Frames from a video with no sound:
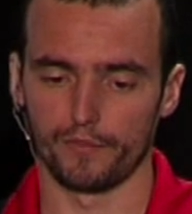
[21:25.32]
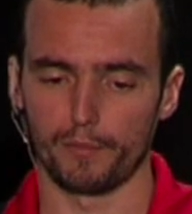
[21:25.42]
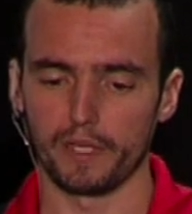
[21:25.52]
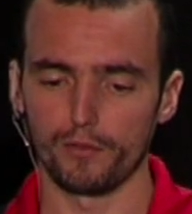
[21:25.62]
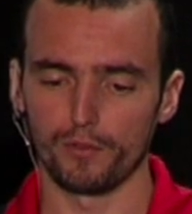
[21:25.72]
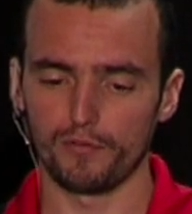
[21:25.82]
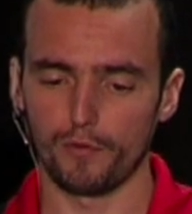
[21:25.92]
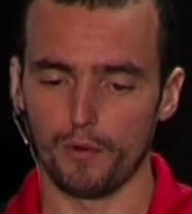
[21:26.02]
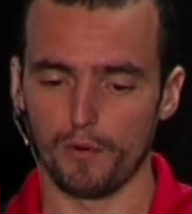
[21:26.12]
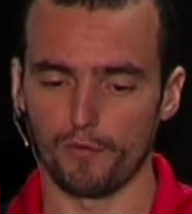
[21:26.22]
The bad news
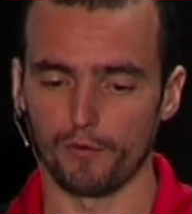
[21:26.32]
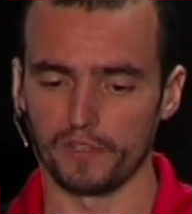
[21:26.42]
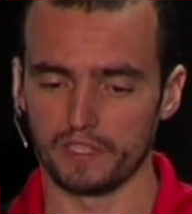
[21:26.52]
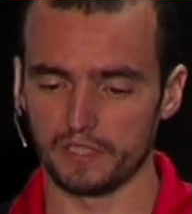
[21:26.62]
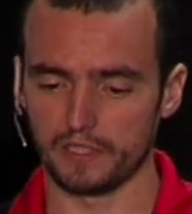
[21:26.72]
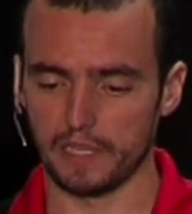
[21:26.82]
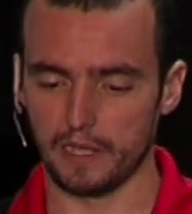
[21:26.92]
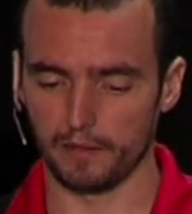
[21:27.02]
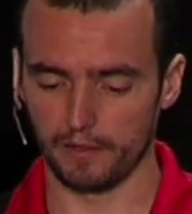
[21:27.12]
for, for, this type,